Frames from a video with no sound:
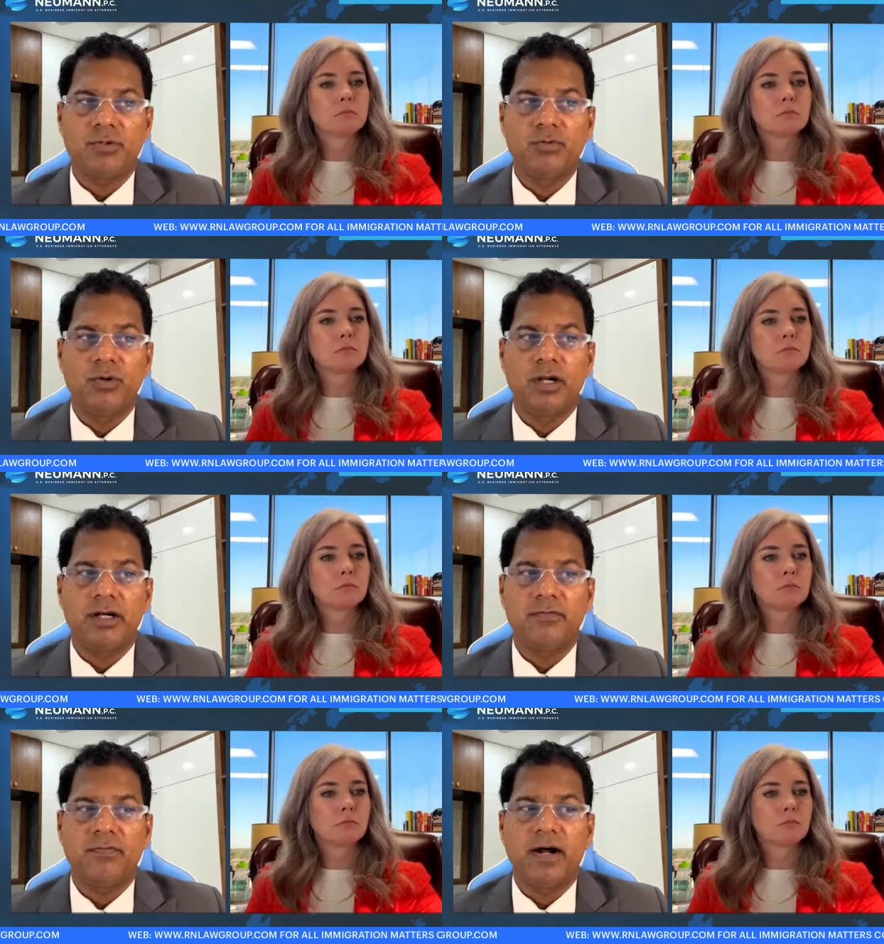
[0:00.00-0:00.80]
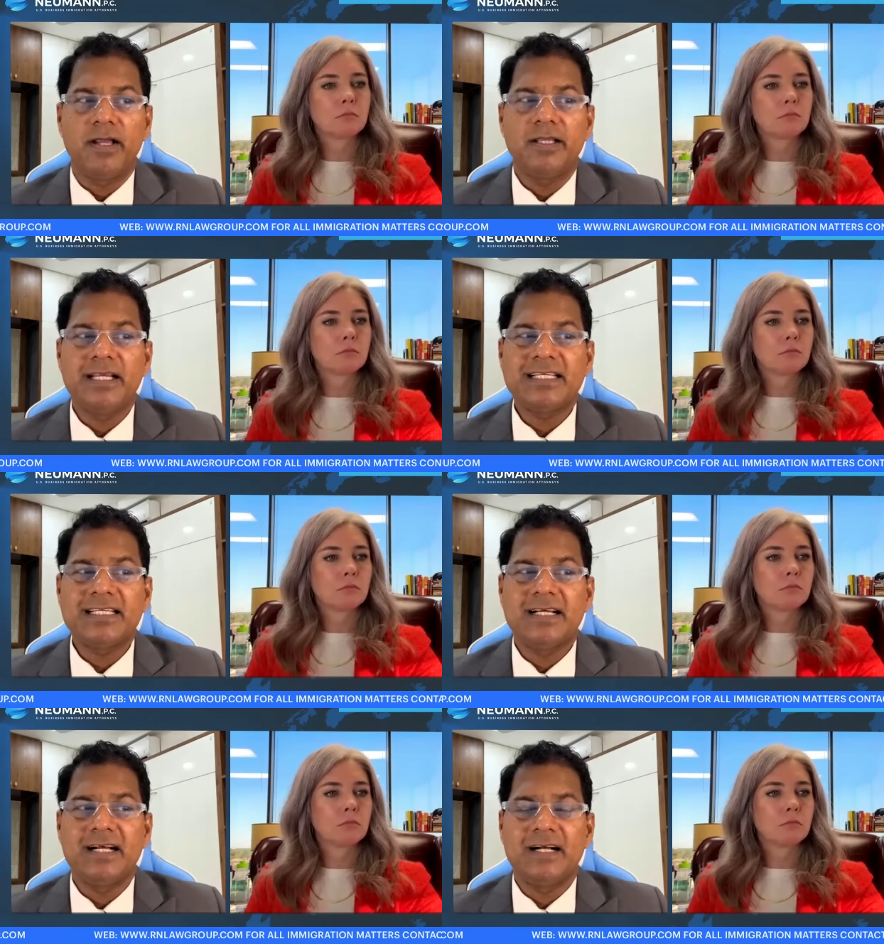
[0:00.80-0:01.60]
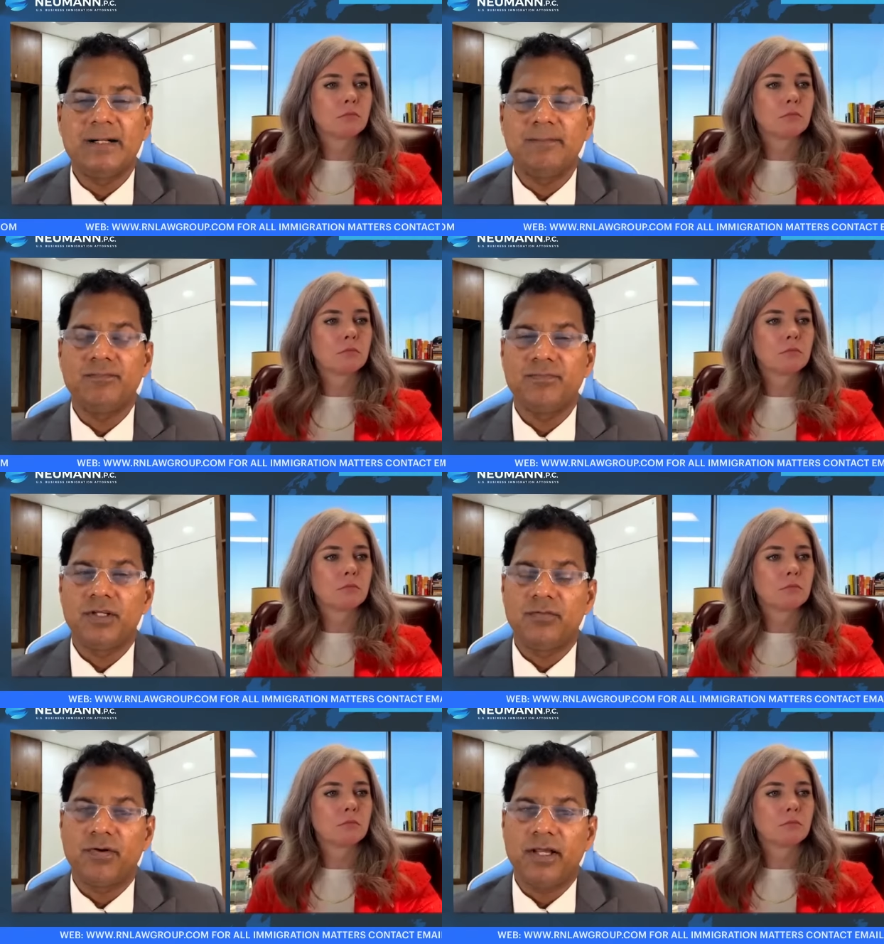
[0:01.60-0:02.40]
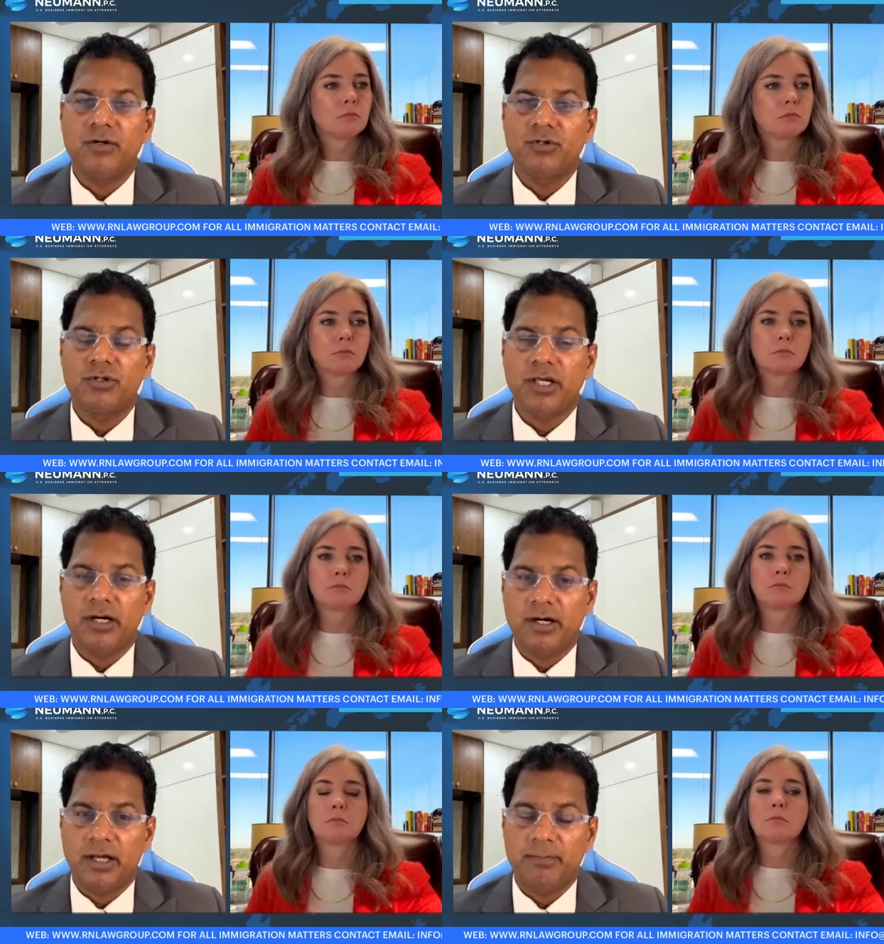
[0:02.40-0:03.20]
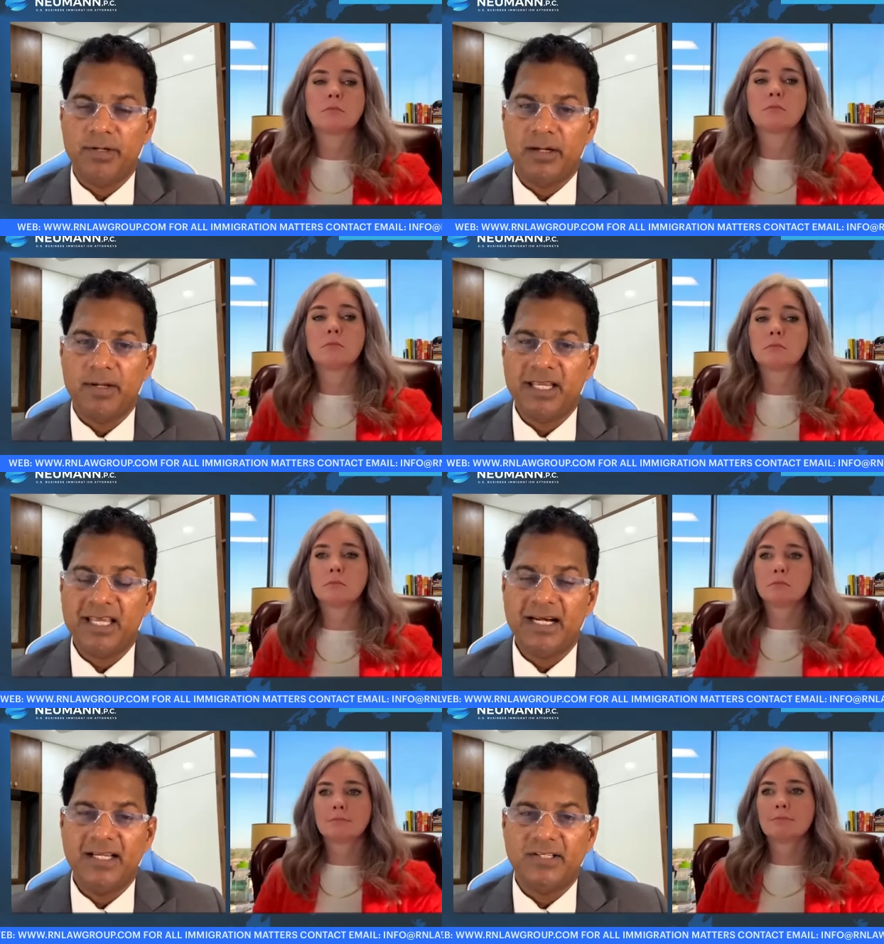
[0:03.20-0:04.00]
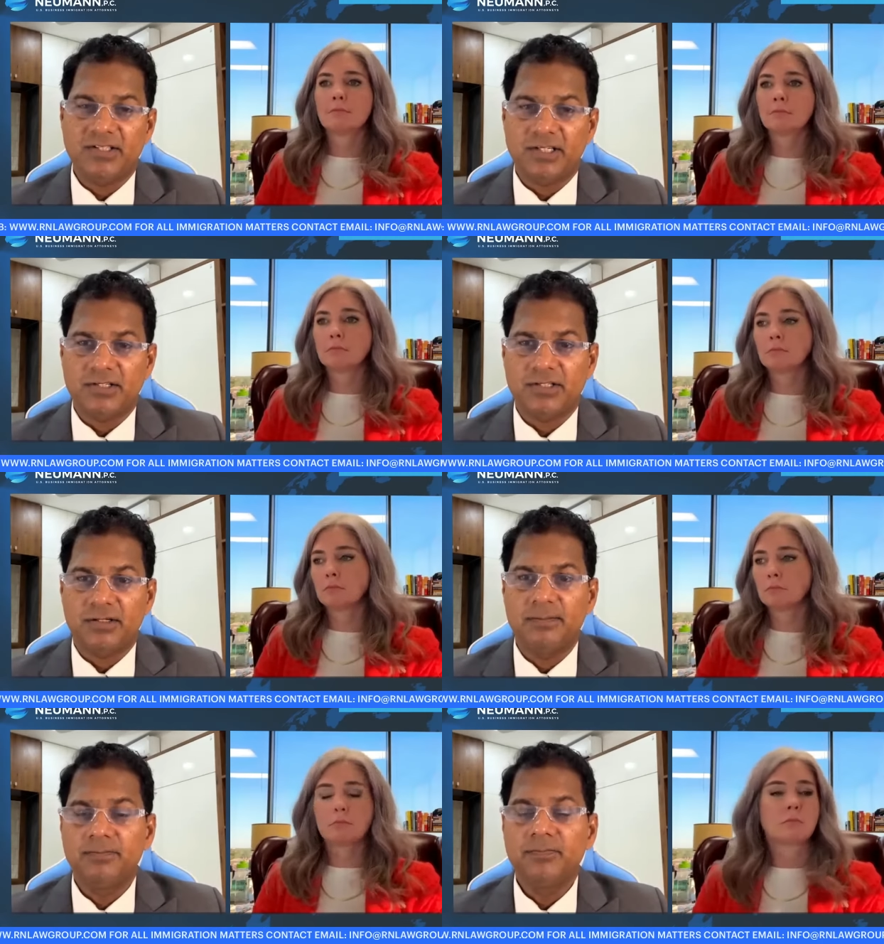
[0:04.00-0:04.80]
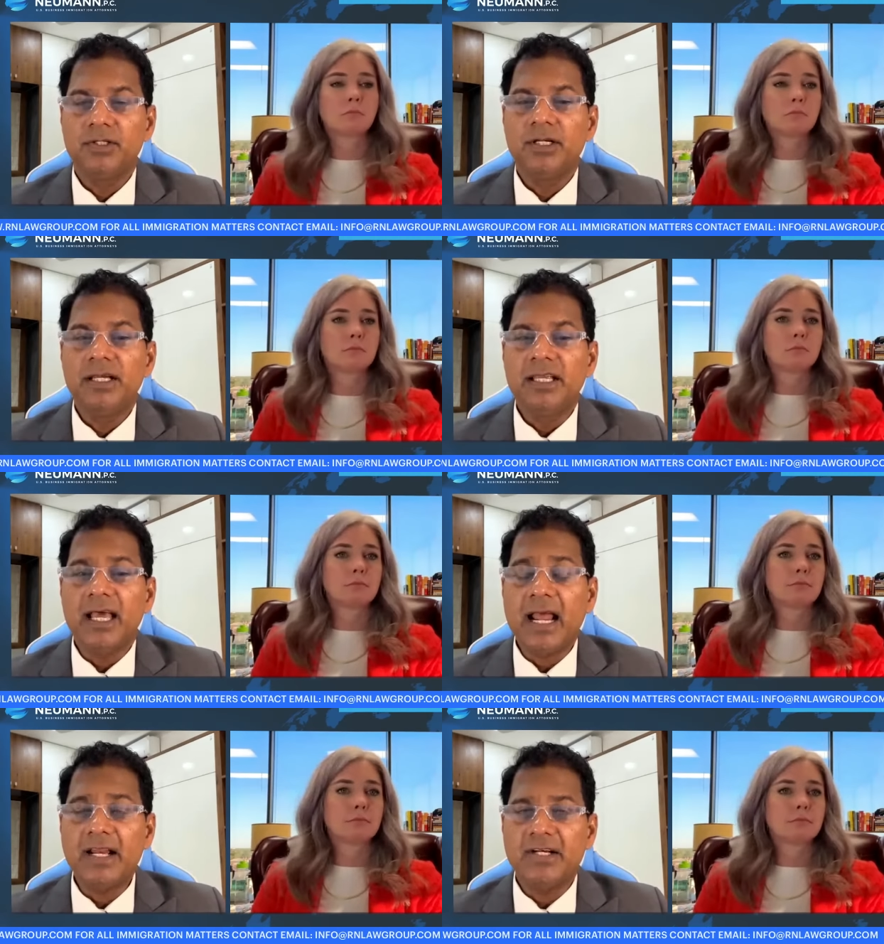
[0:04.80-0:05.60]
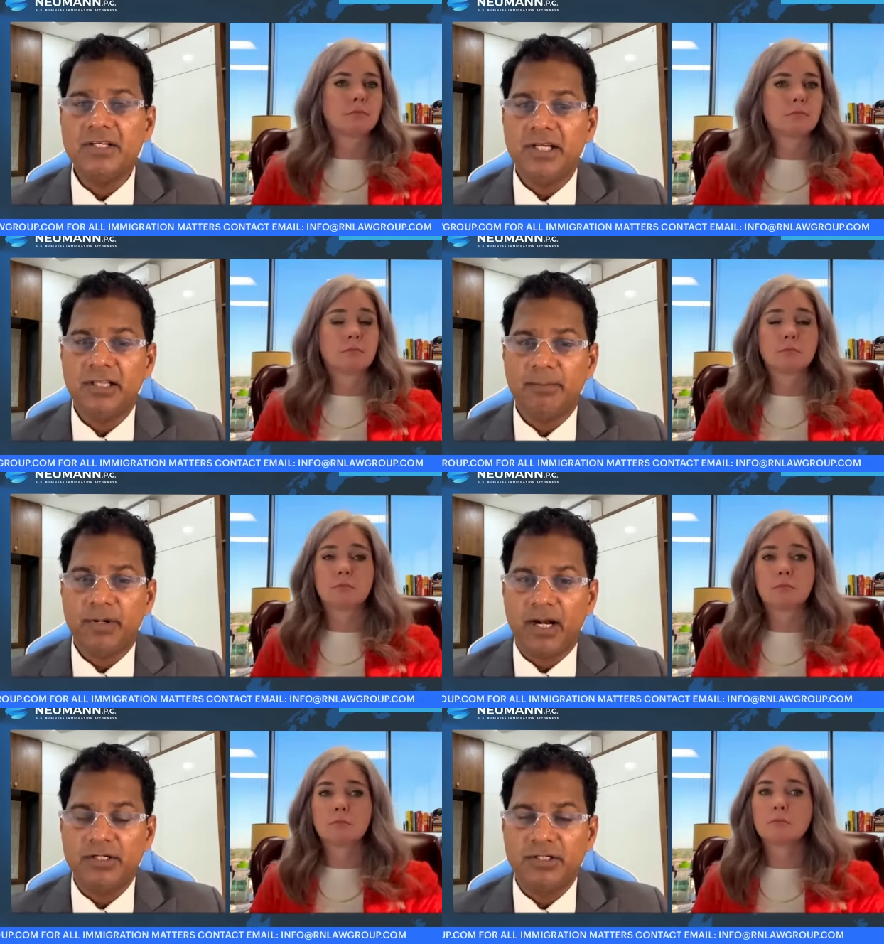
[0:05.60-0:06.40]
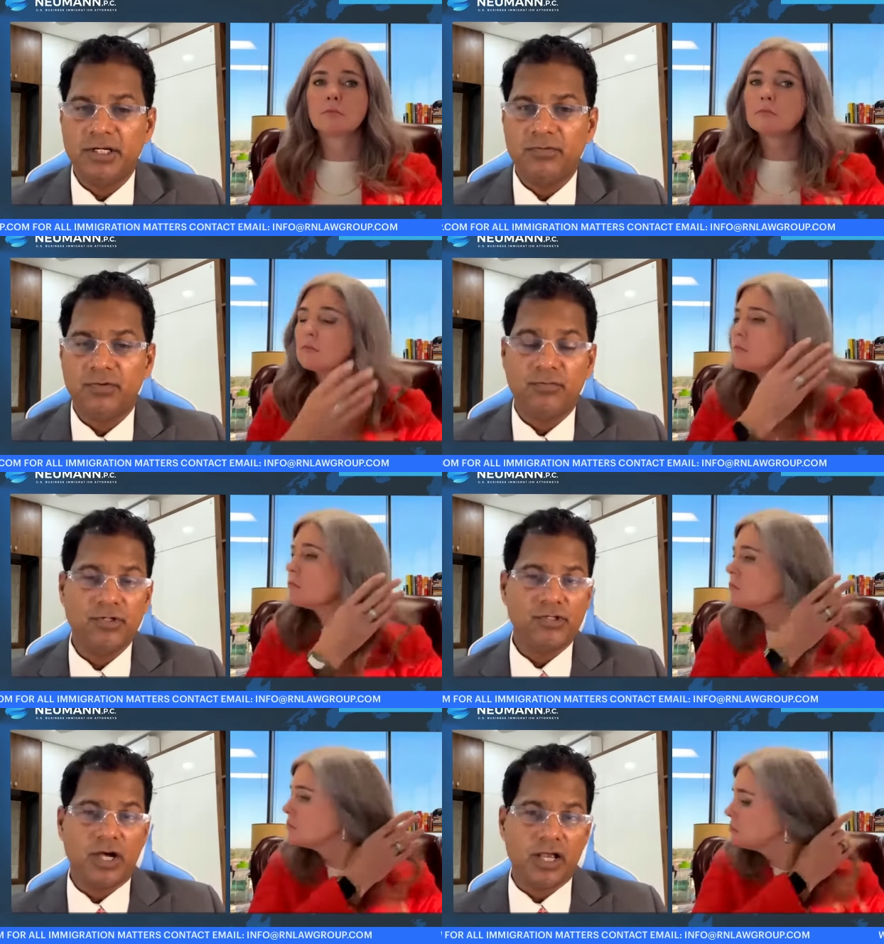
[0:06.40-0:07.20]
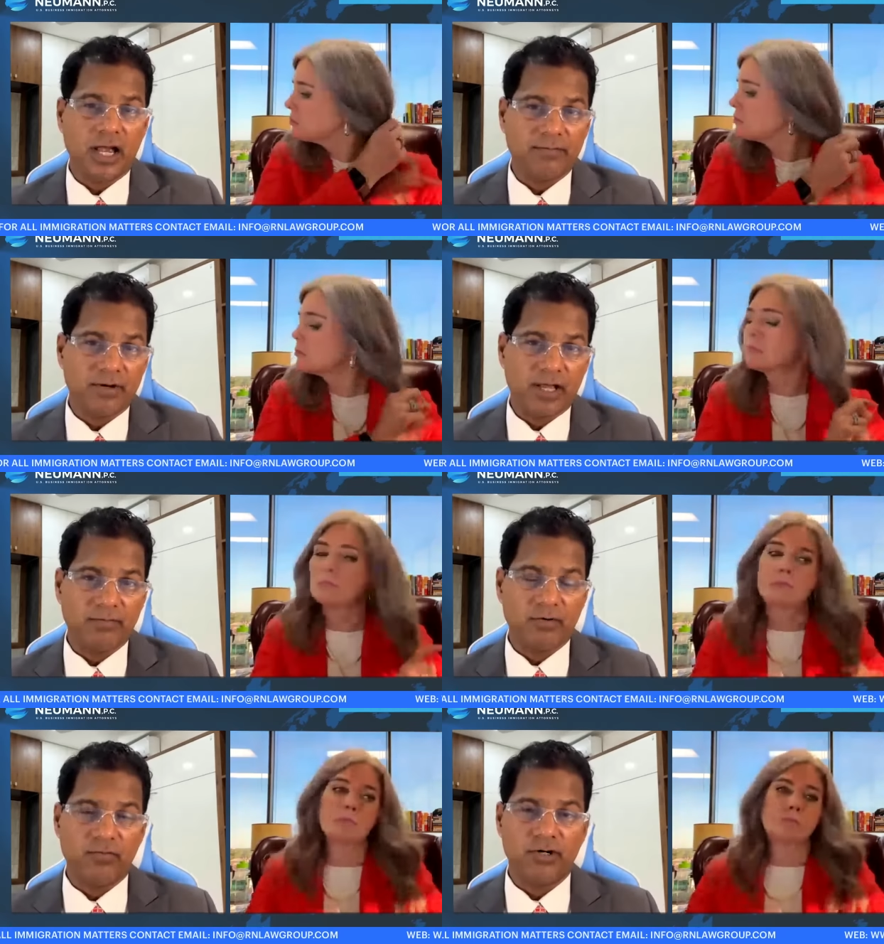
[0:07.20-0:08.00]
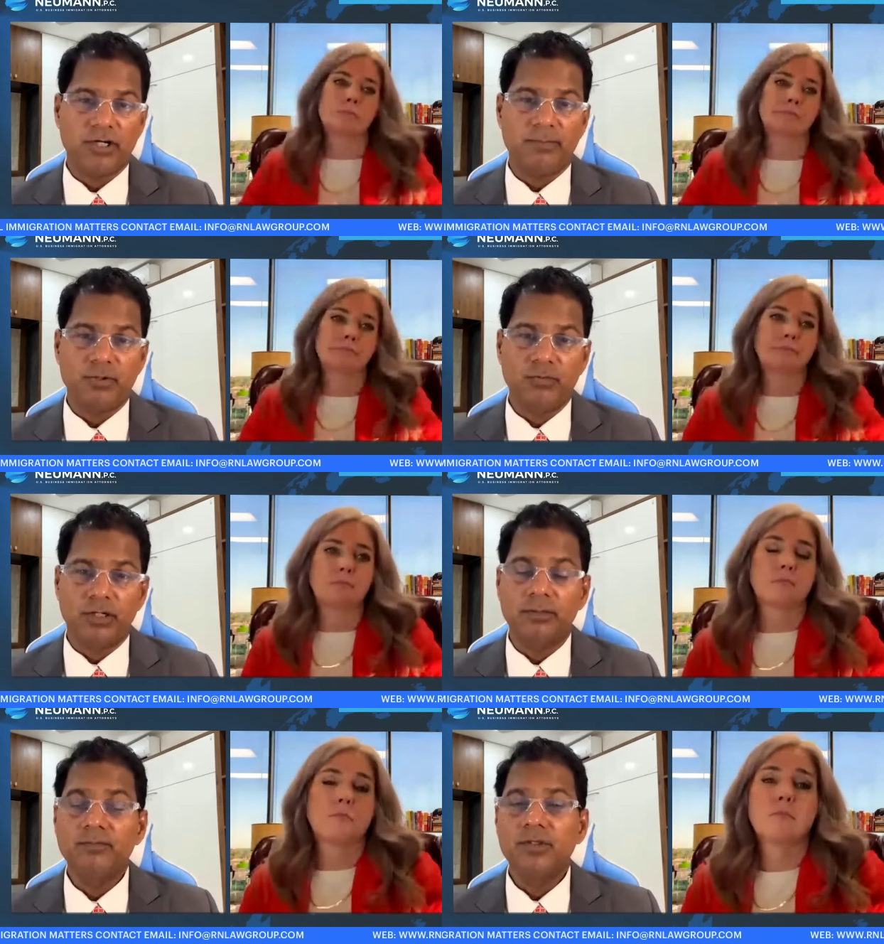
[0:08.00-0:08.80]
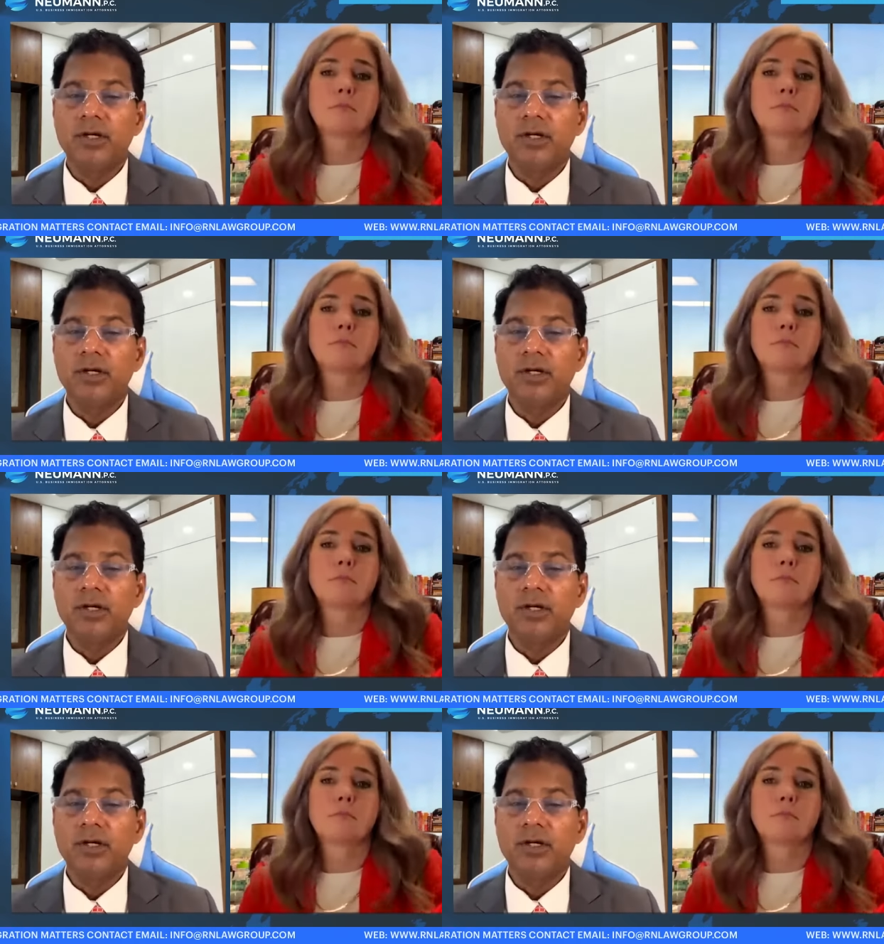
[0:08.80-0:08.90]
Speaker 1: approval, and if I get, if I go to Canada and become a Canadian citizen, can I retain the priority date for which I have an I-140 approval?